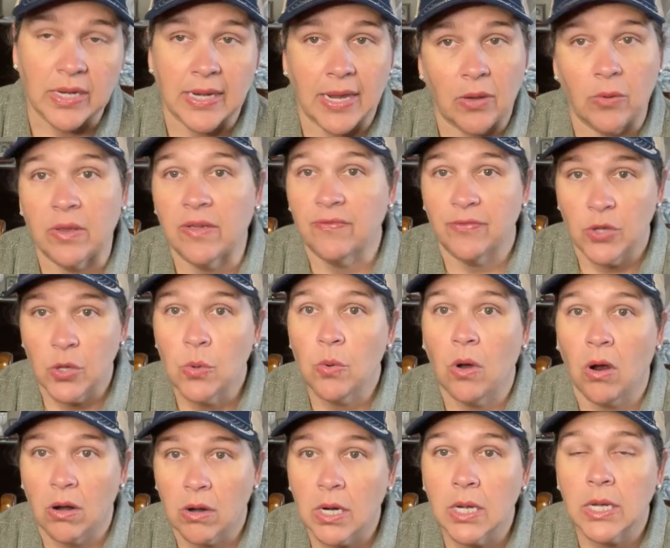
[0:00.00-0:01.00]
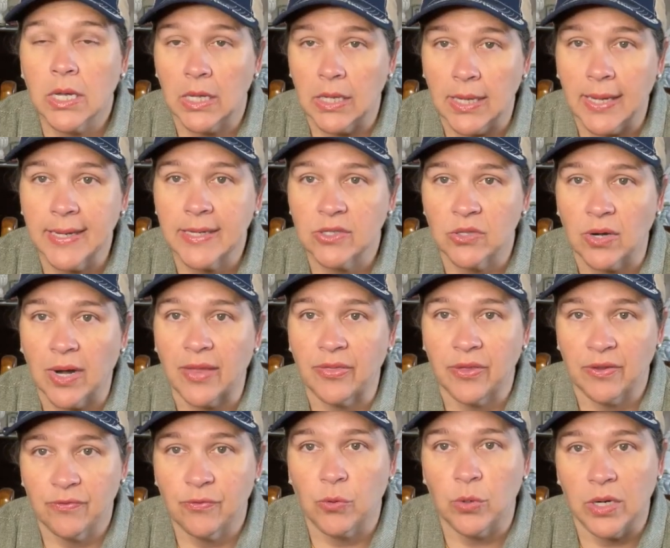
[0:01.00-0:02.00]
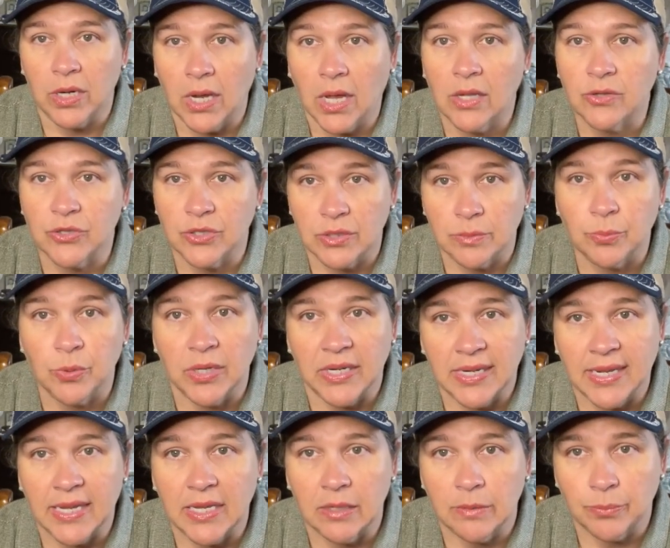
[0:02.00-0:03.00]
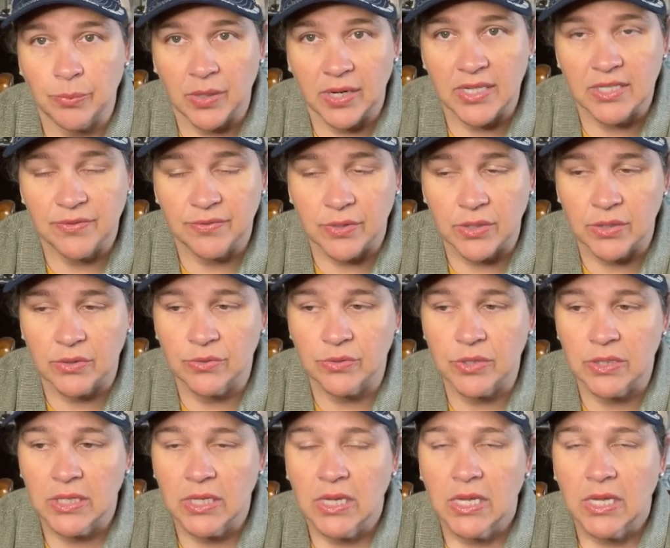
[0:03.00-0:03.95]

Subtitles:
Now, if you are a collector, I think $40 is a pretty dang good price for those